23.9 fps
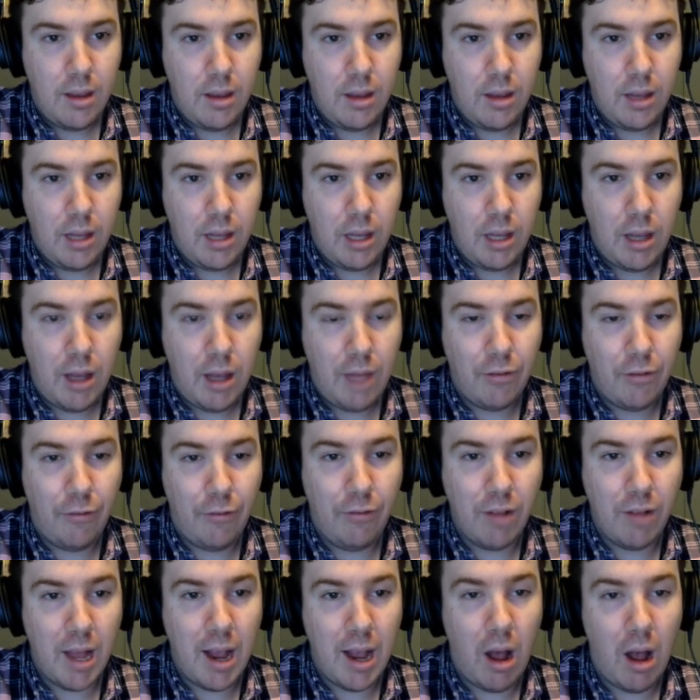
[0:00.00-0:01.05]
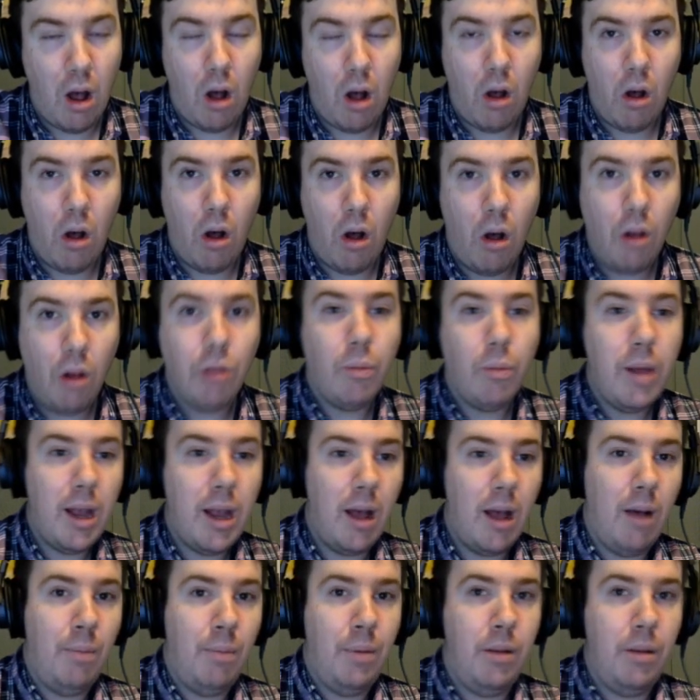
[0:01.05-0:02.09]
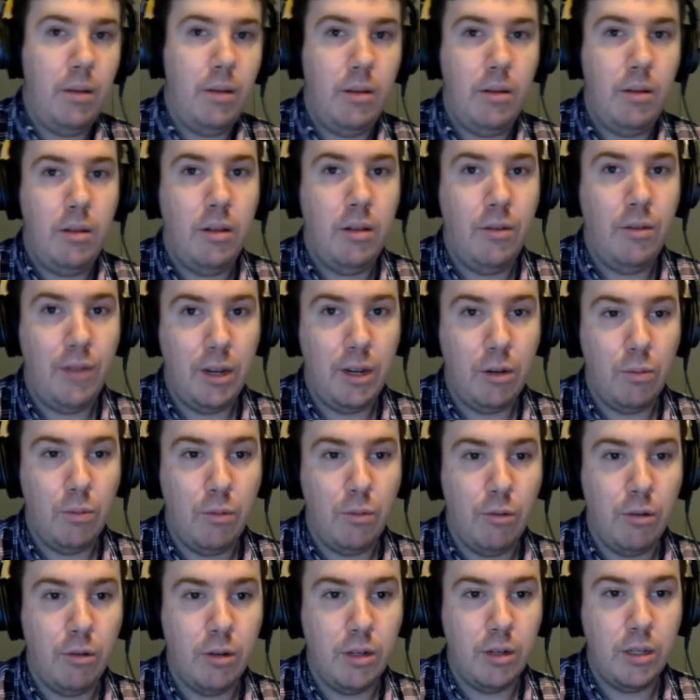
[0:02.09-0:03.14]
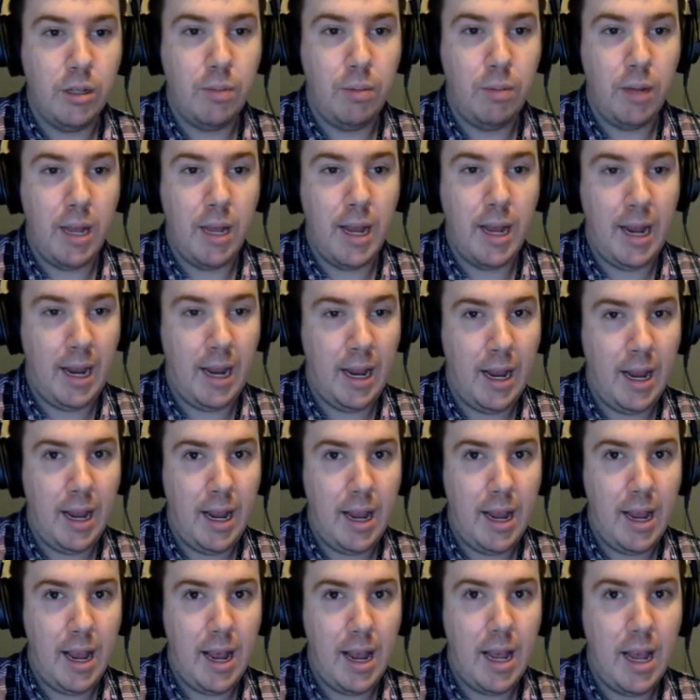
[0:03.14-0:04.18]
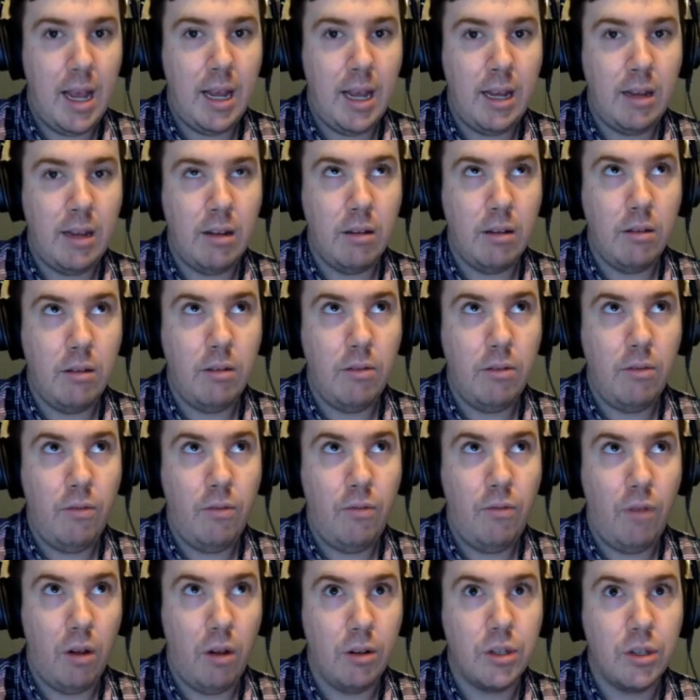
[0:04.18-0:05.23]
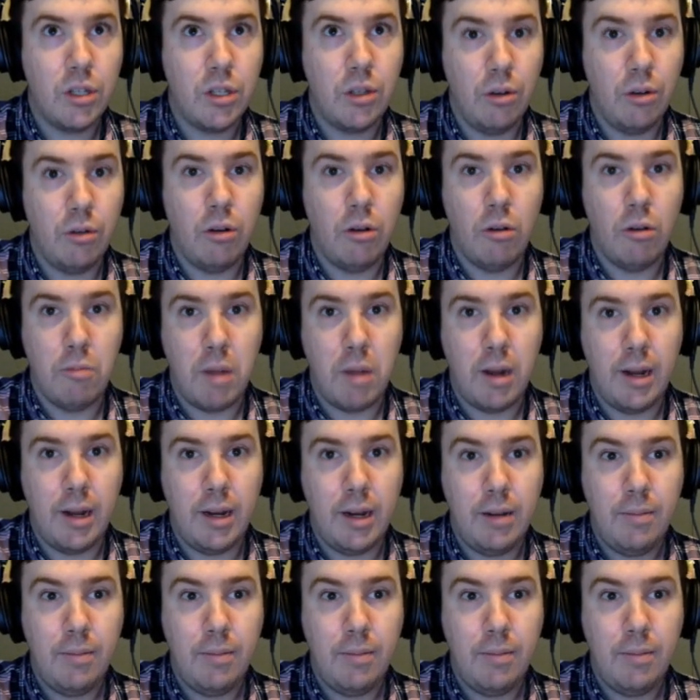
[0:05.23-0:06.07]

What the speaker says: you have to fly all the way up the fingerboard to play a false third harmonic.